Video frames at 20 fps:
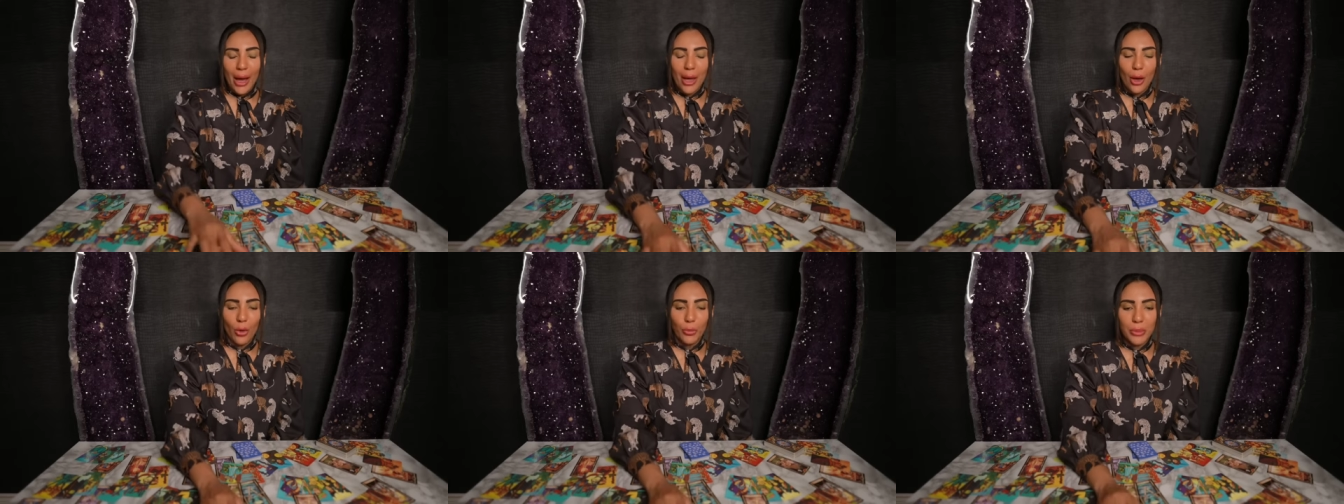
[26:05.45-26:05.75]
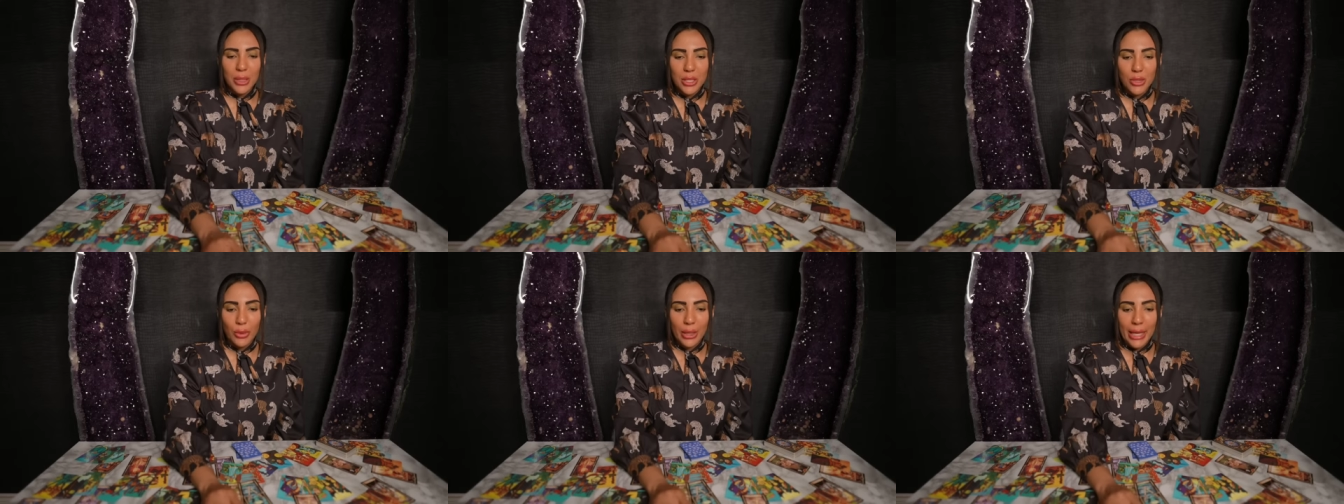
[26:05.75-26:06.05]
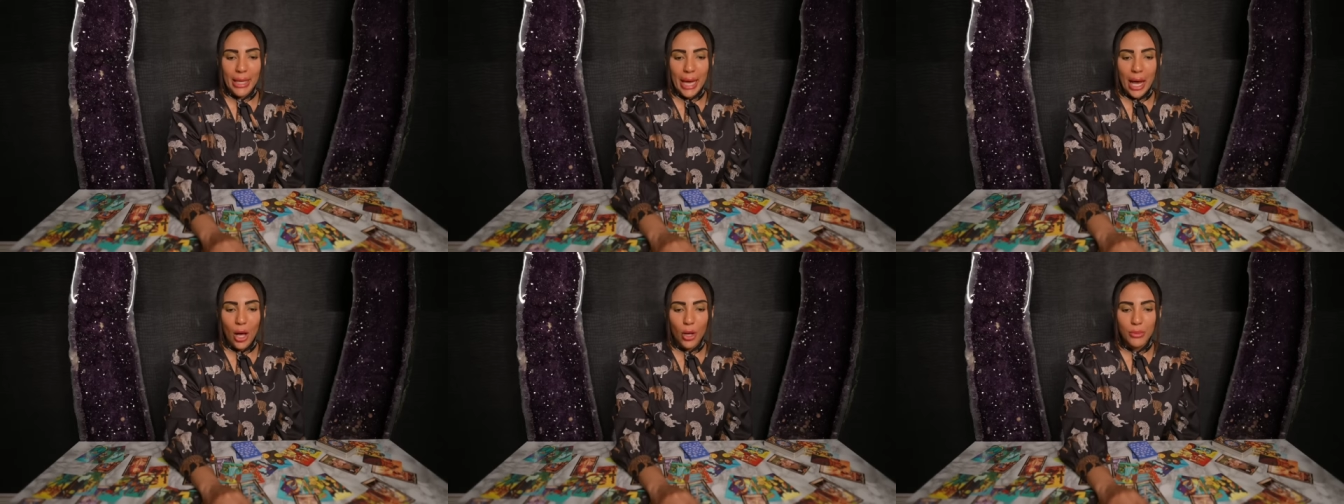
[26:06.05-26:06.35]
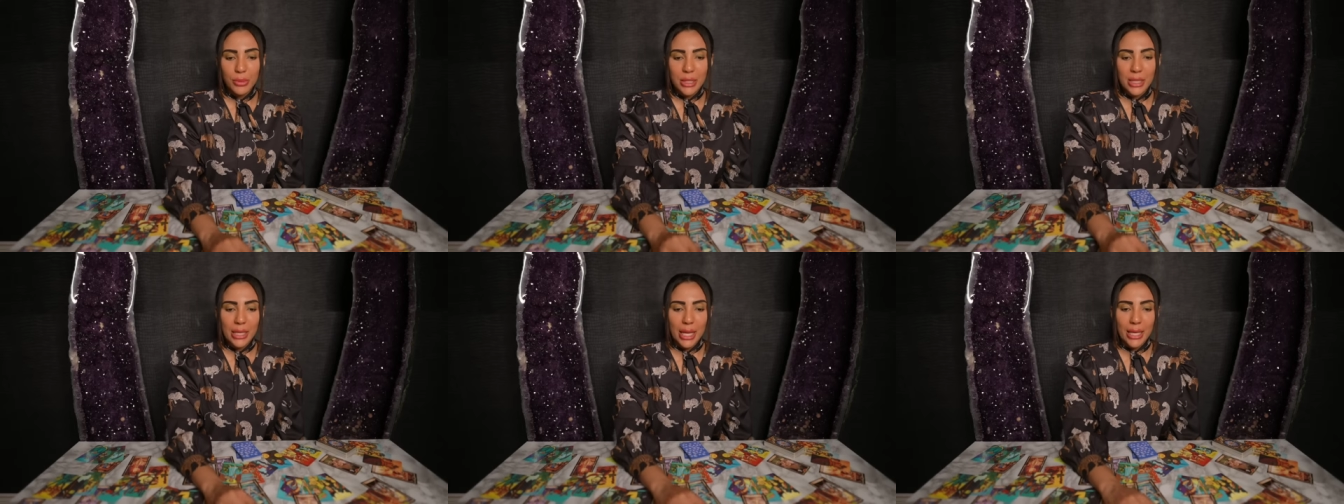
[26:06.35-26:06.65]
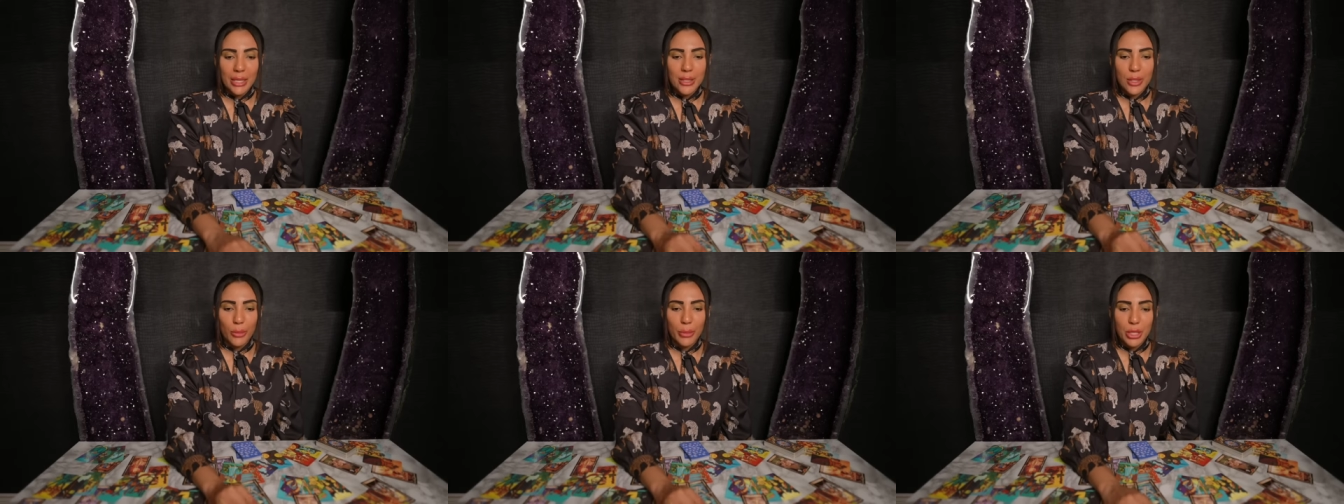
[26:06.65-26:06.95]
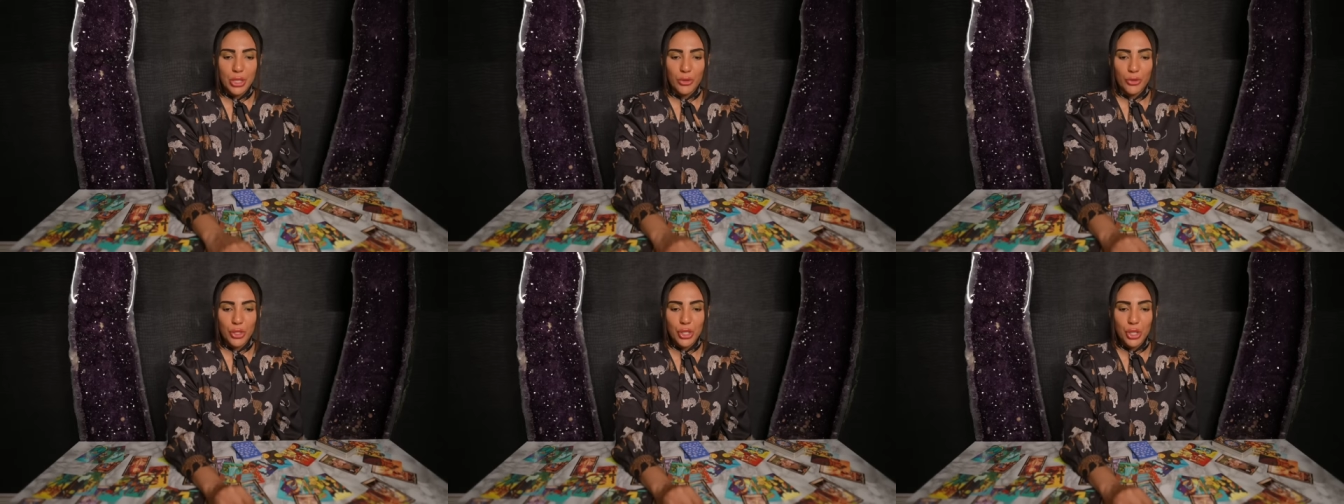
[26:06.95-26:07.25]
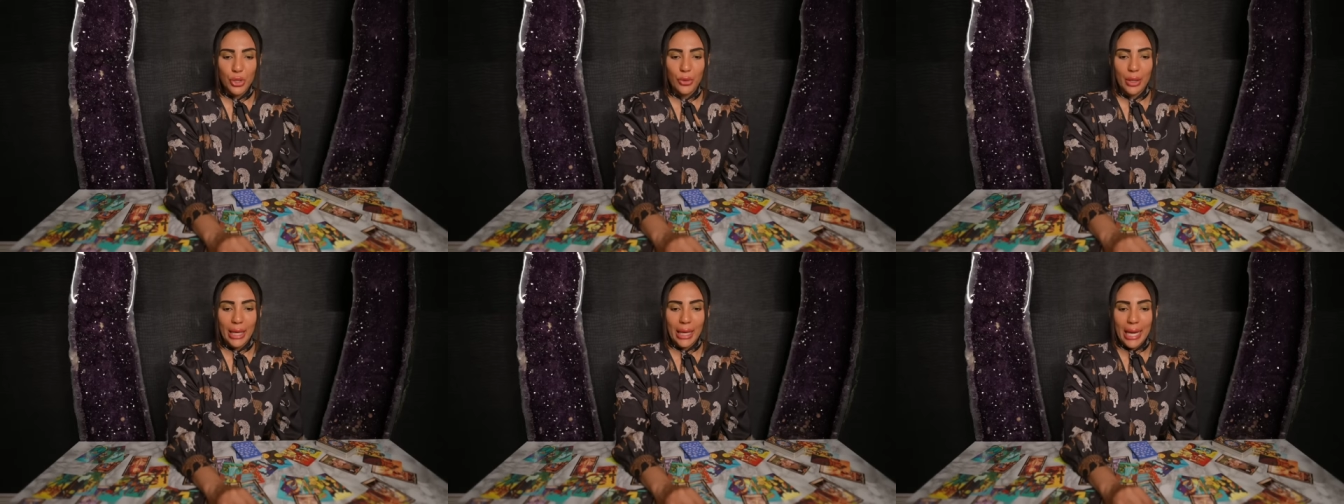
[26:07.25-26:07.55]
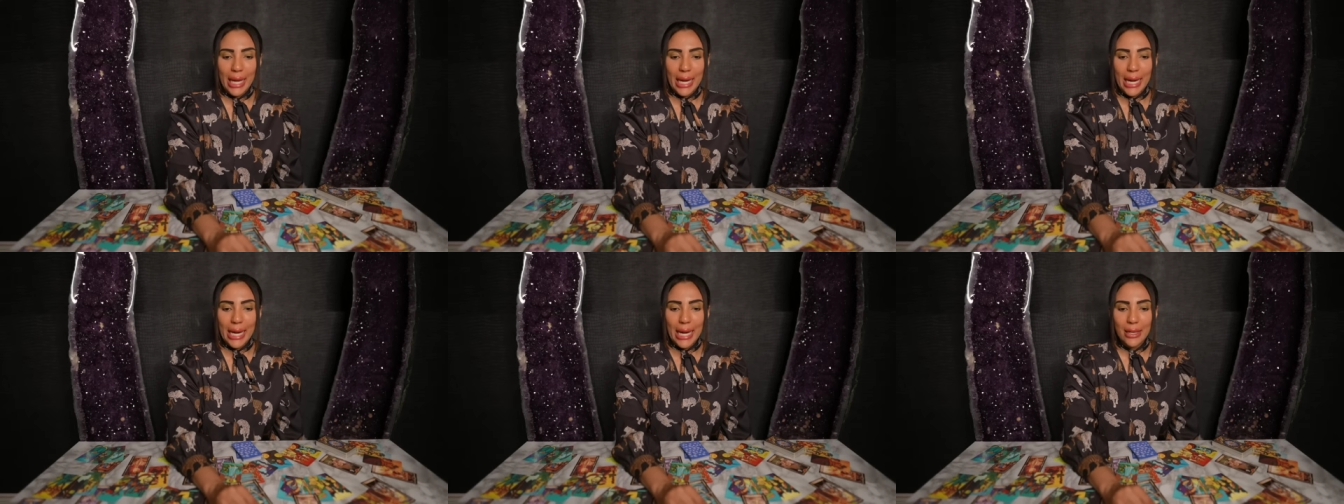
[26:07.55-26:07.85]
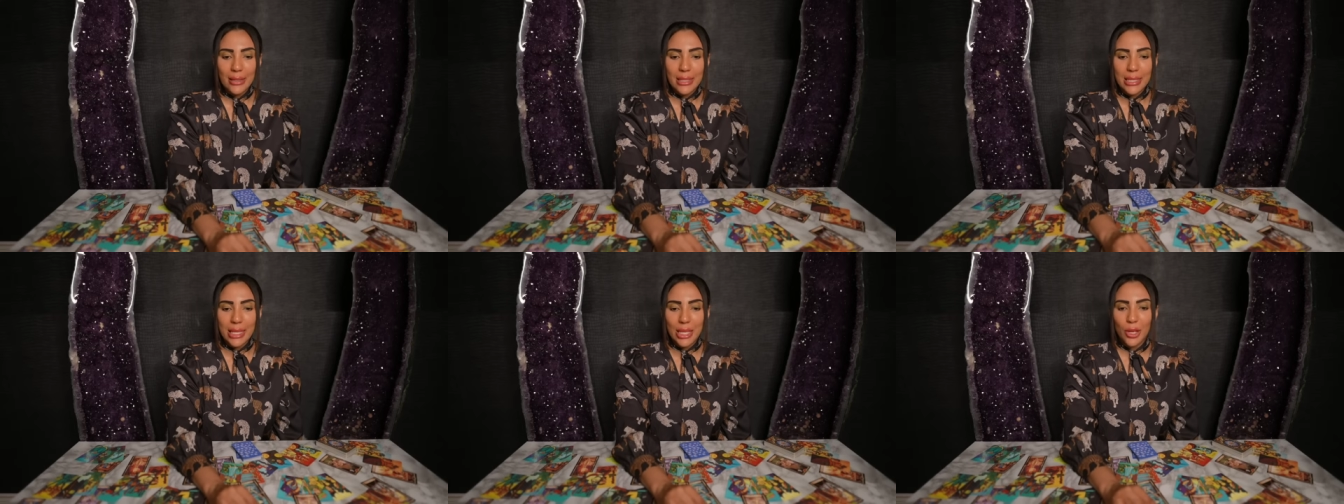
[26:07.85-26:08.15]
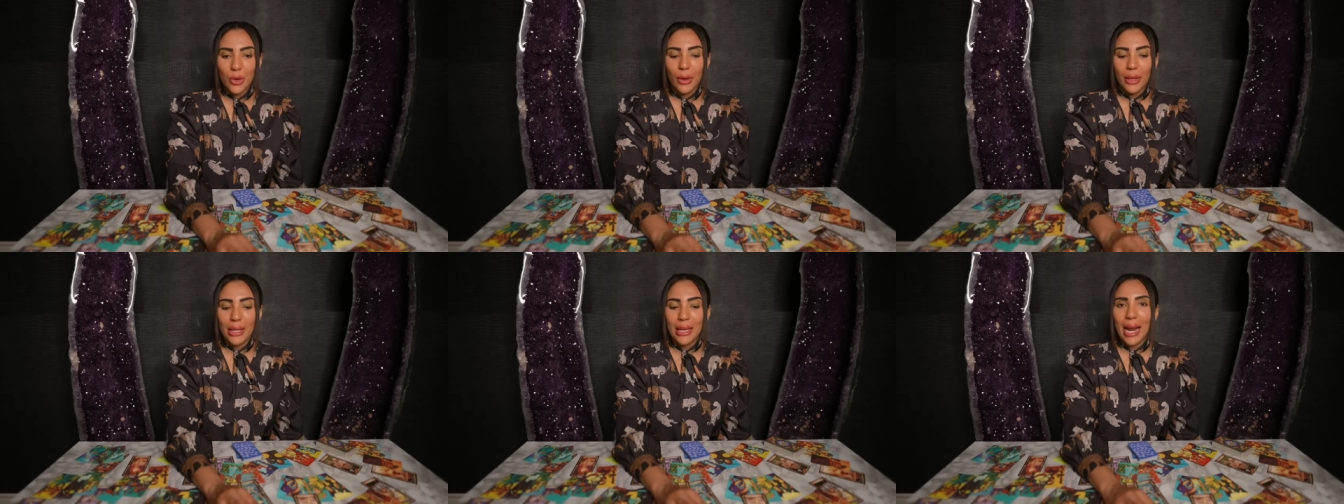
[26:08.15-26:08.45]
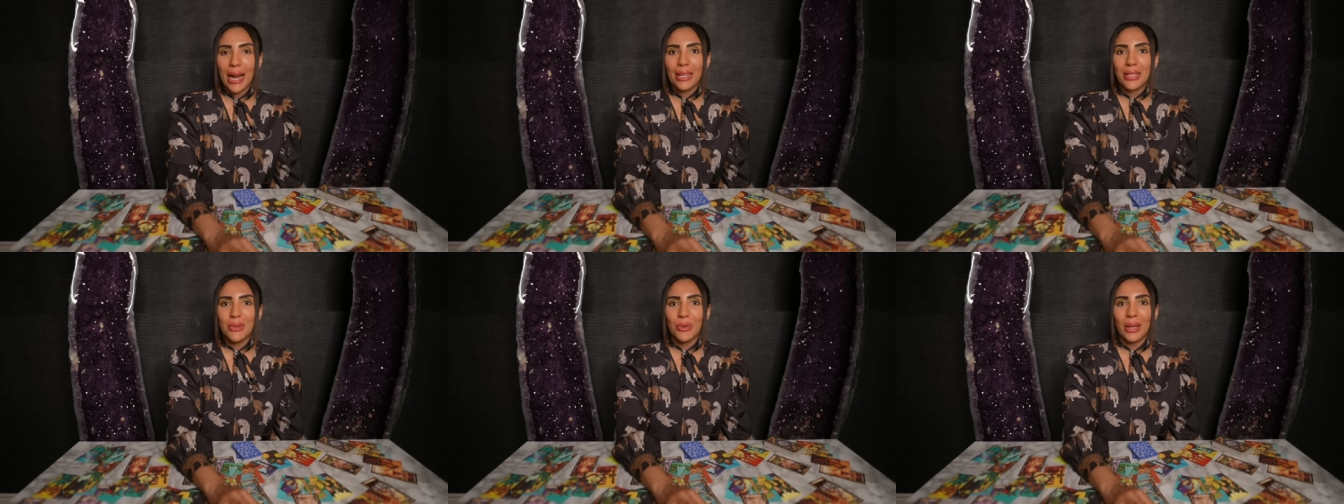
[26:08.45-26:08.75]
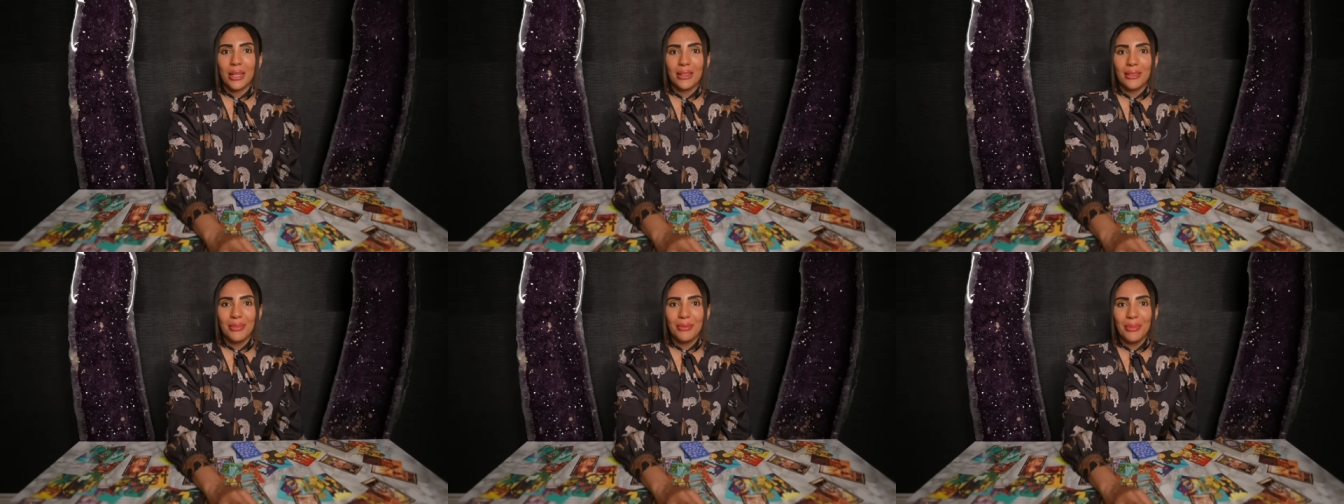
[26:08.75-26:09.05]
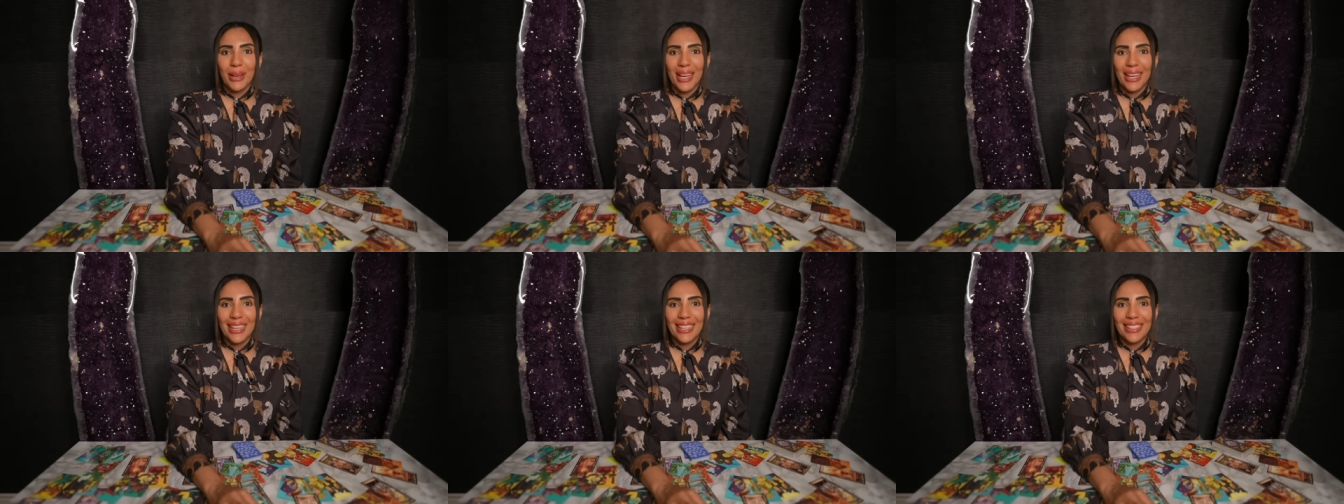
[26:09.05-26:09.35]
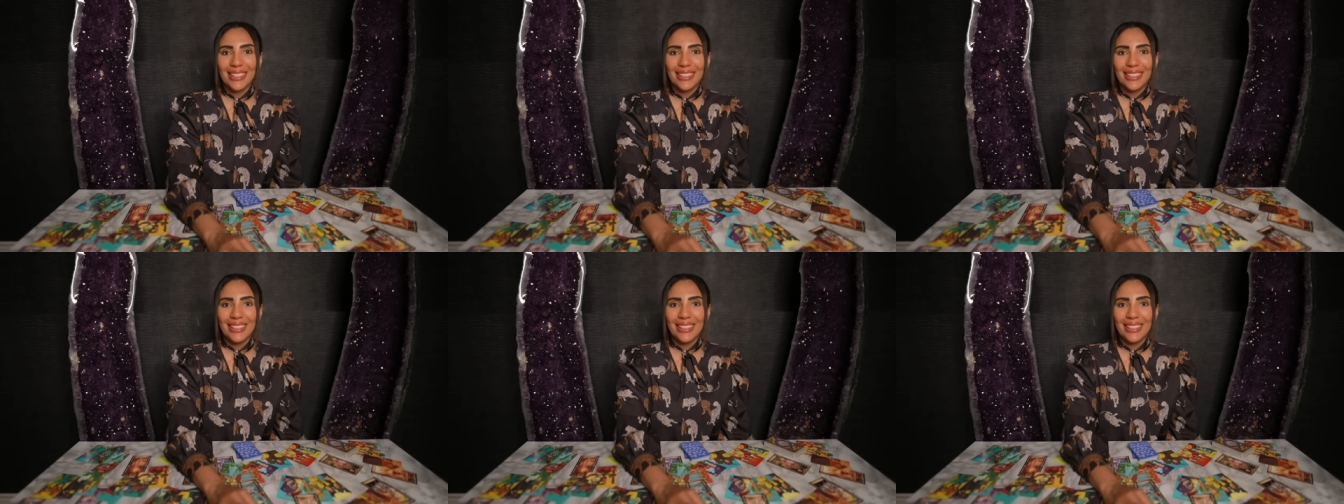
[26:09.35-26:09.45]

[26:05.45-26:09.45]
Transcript: I hope this reading helped. Thanks so much for tuning in, and I'll see you on the next one. Bye.